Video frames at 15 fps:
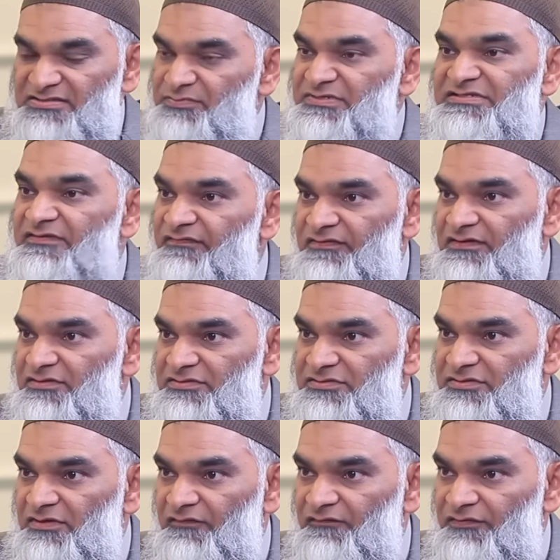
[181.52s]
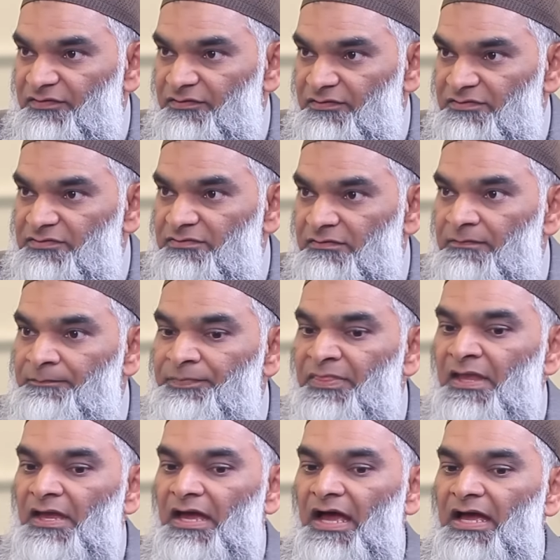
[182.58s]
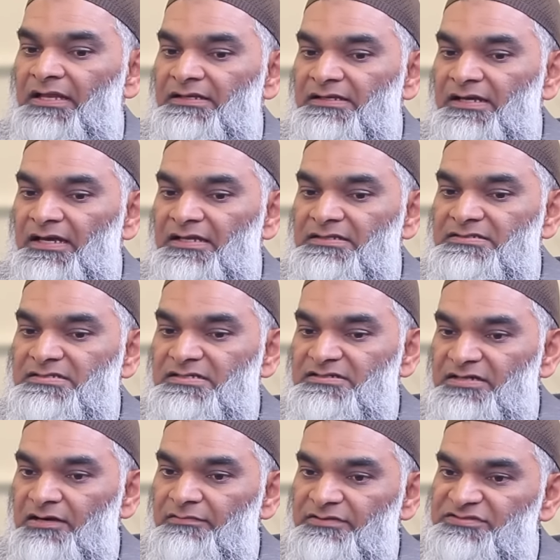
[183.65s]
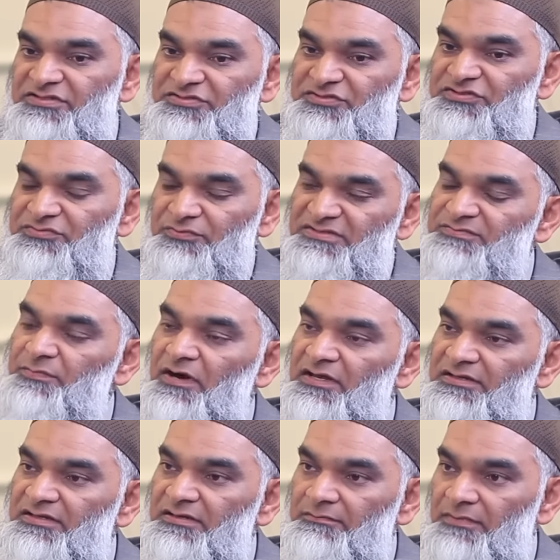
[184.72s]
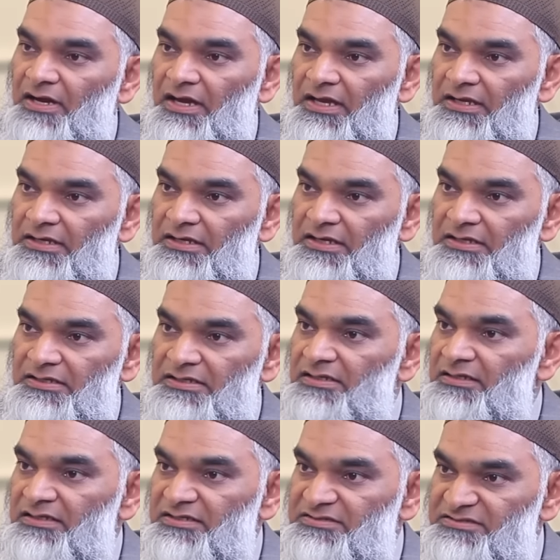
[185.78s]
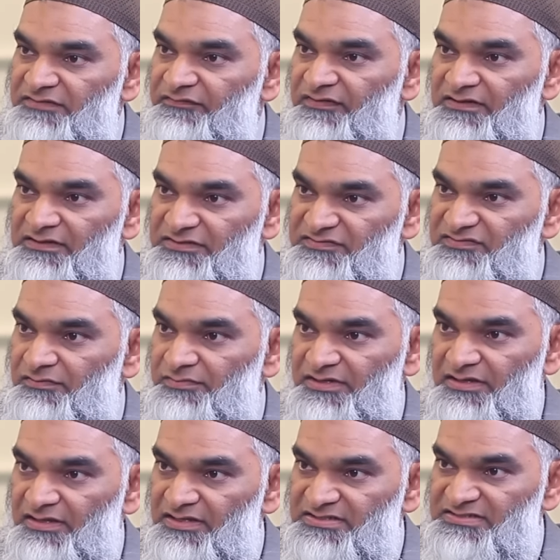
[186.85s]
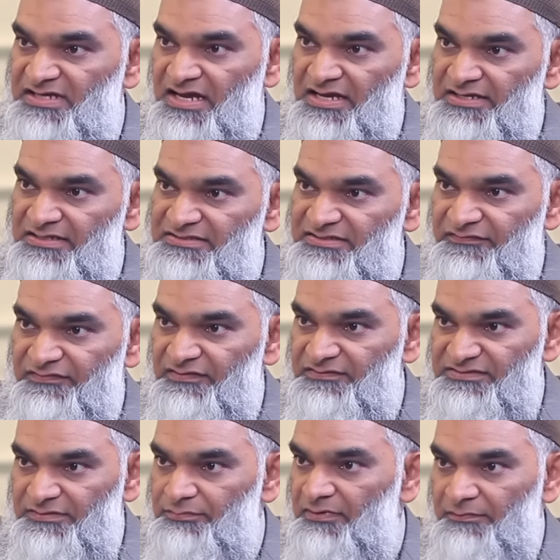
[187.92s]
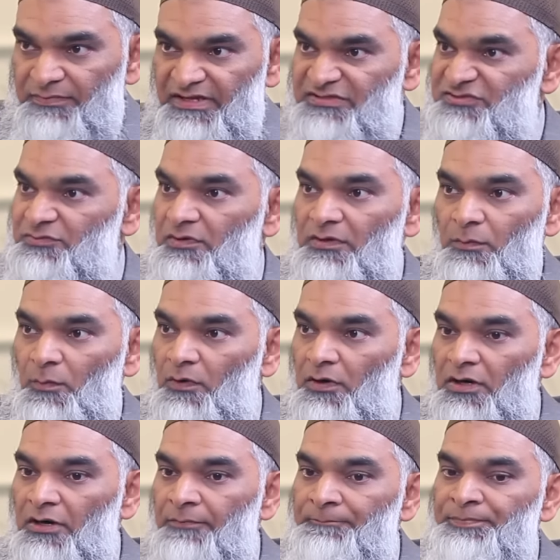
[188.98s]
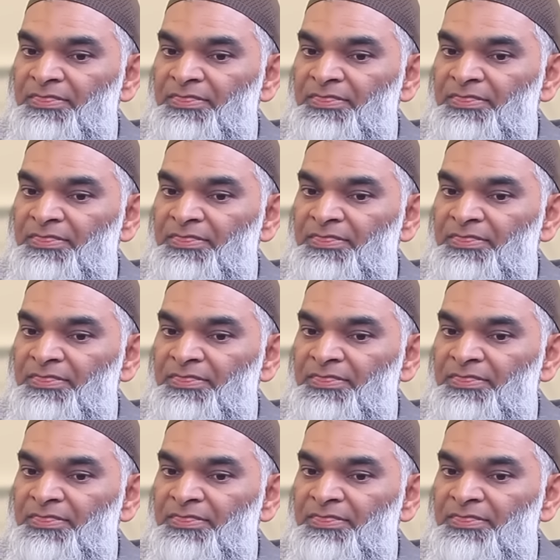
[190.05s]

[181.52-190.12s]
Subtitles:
specific for you to do. And the terrorists are just responding by killing civilians from the other side, as if there is a perpetual war,